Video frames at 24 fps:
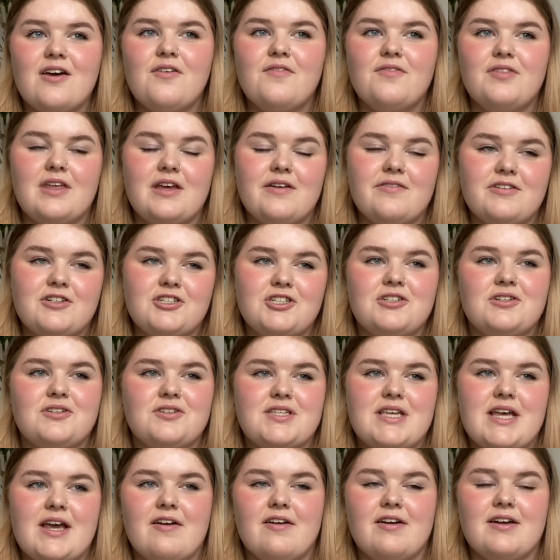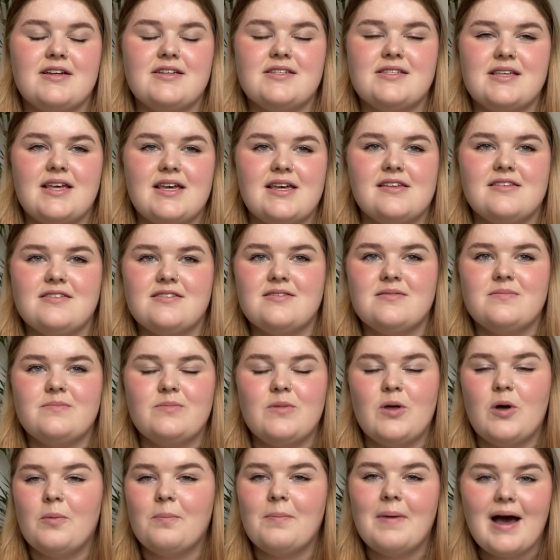of the original series is
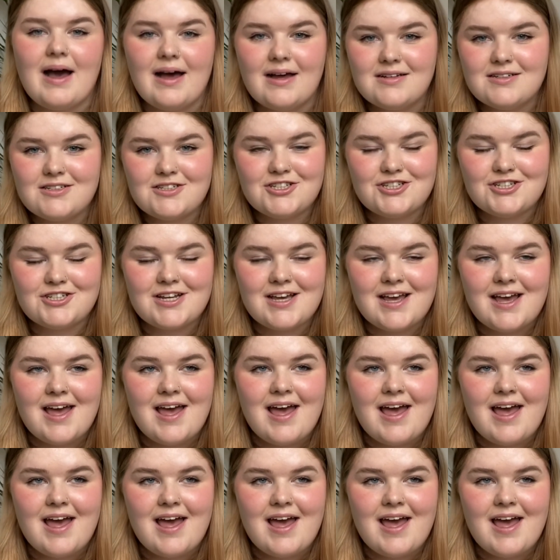unmatched,